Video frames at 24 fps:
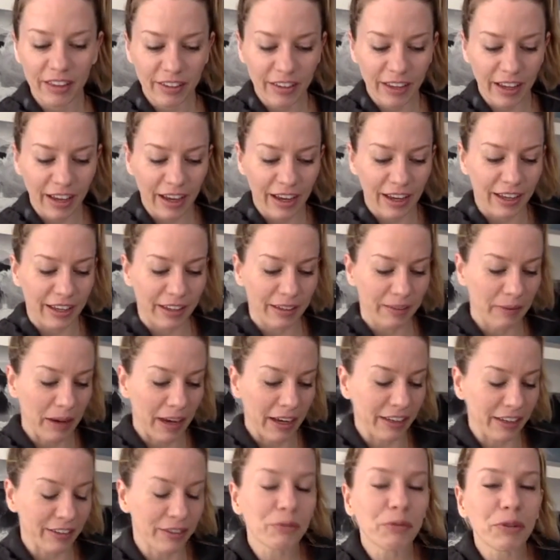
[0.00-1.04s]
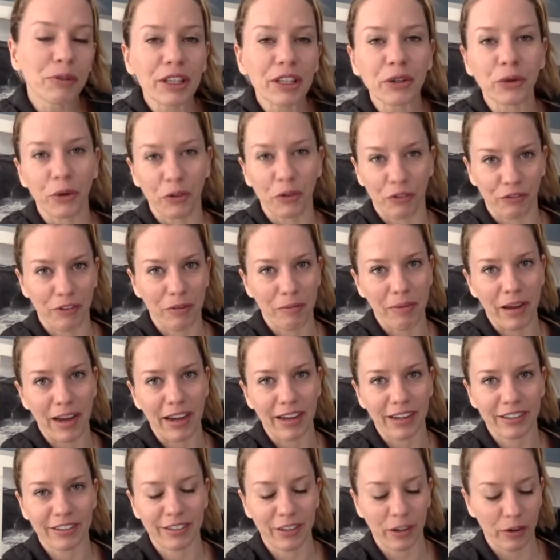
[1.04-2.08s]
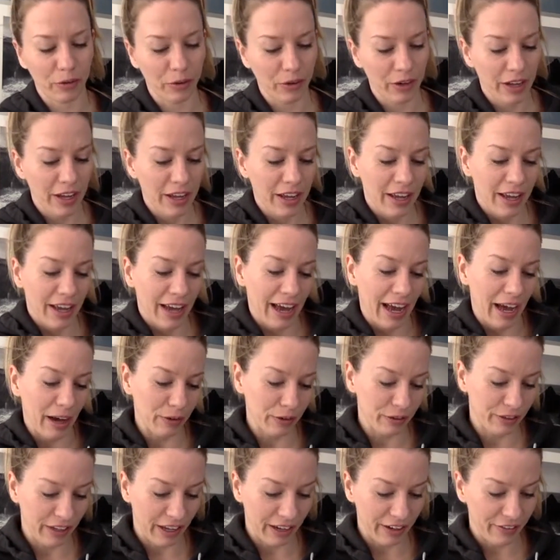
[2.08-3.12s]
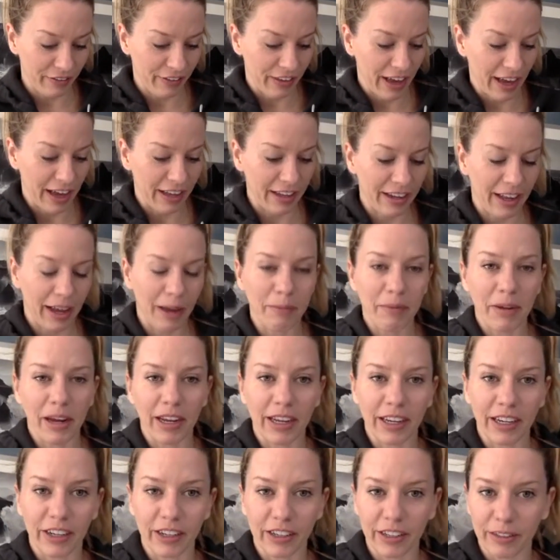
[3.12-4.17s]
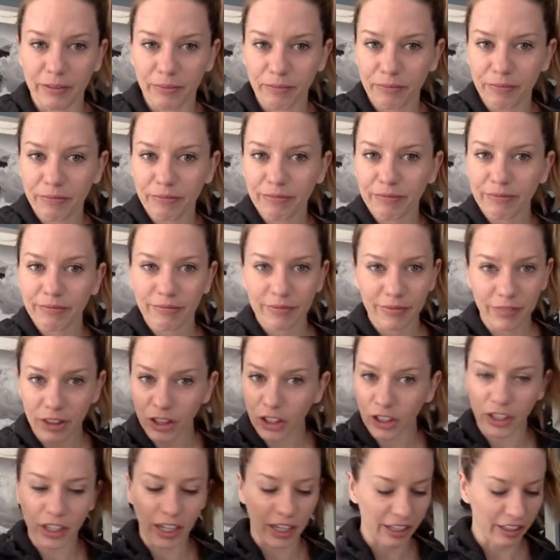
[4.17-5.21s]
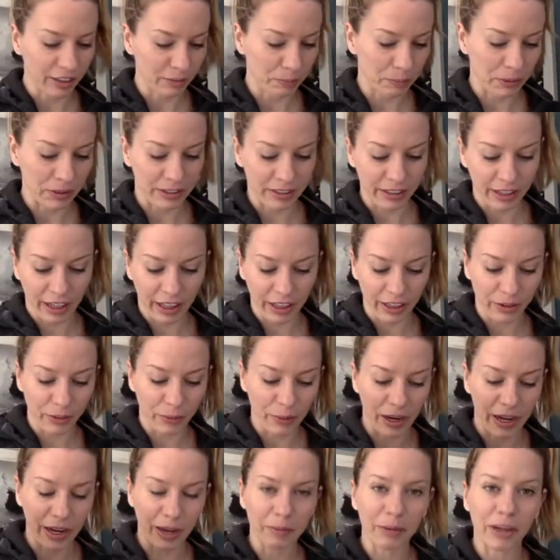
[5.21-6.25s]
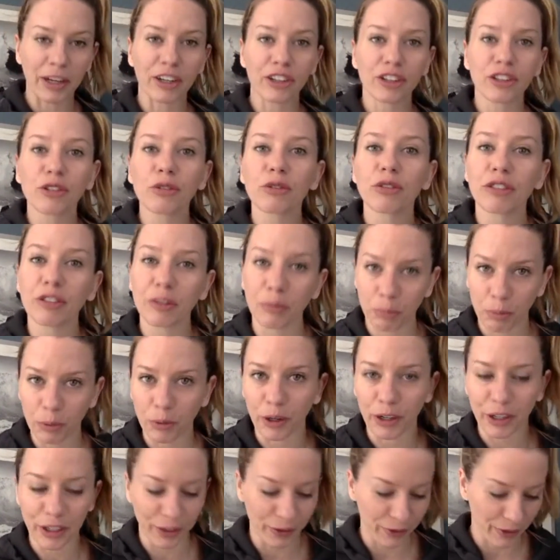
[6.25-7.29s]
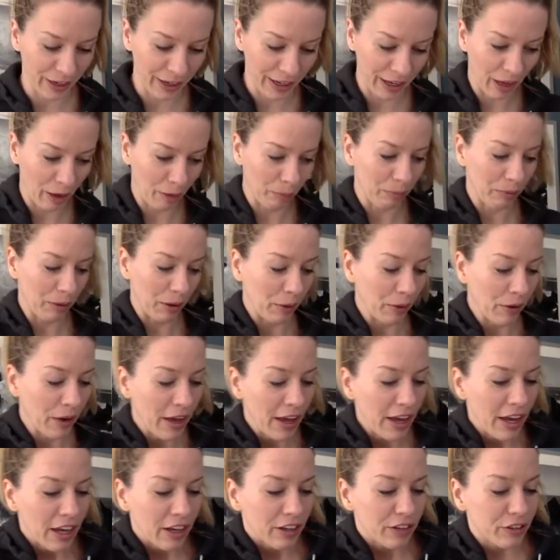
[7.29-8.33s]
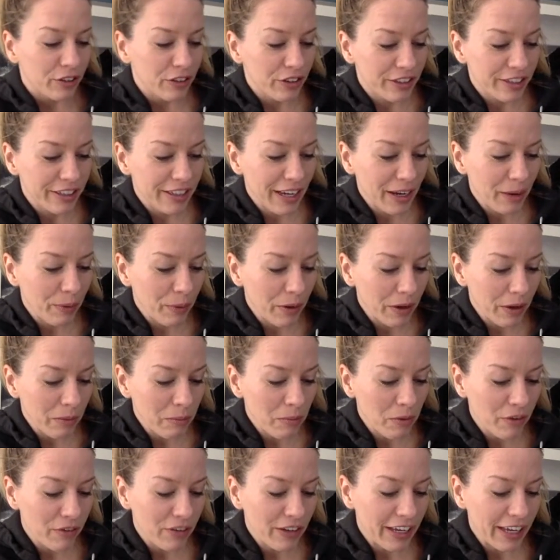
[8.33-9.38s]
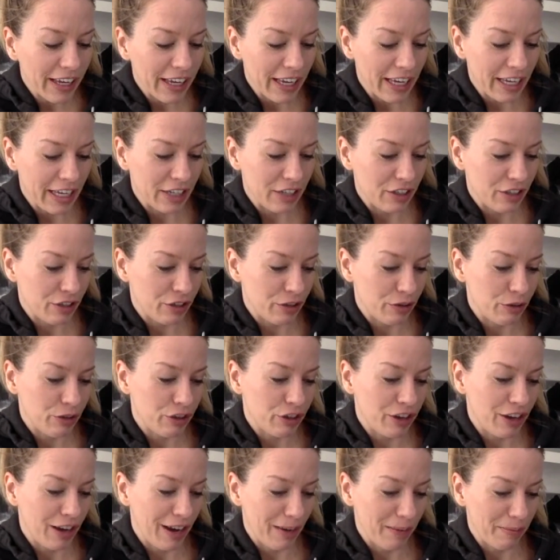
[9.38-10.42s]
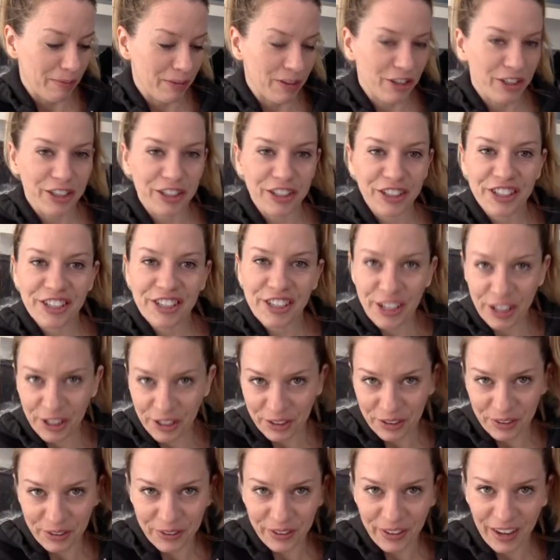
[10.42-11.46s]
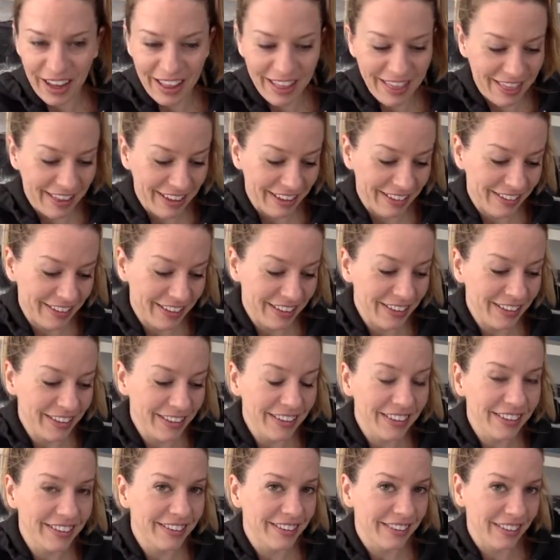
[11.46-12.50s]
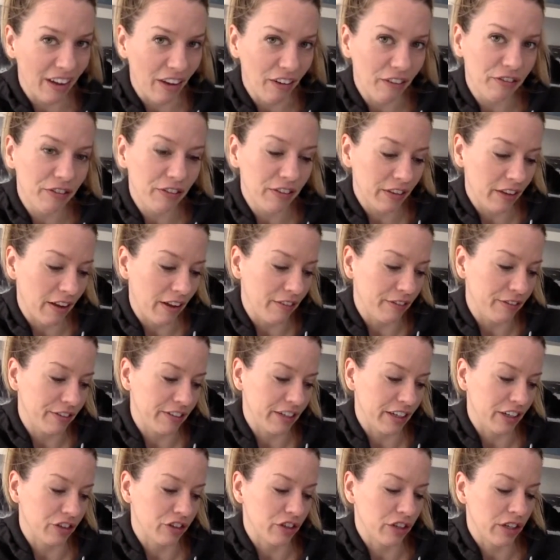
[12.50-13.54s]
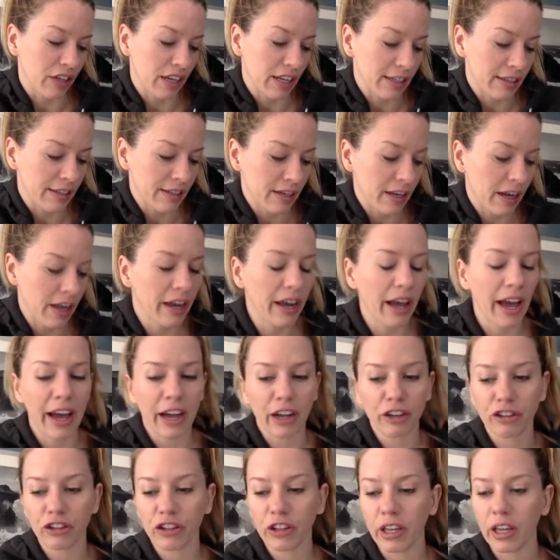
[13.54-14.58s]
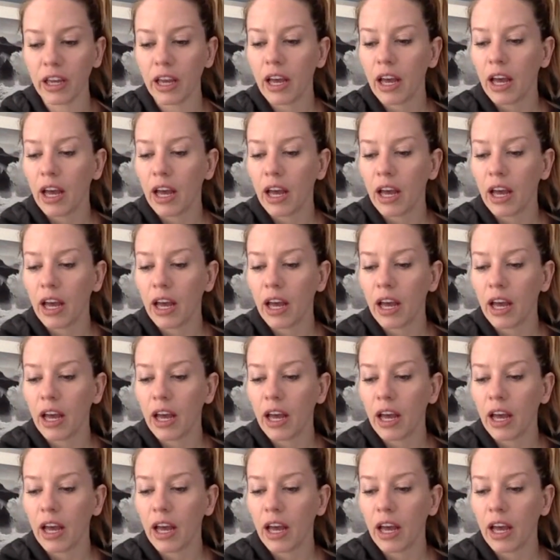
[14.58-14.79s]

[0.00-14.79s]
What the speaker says: I got some really cool feedback. So outside of that, I'm not here to look any particular way. I'm here to support you and help you. So today we're moving into chapter 2, and this is the self-love section. And today, actually,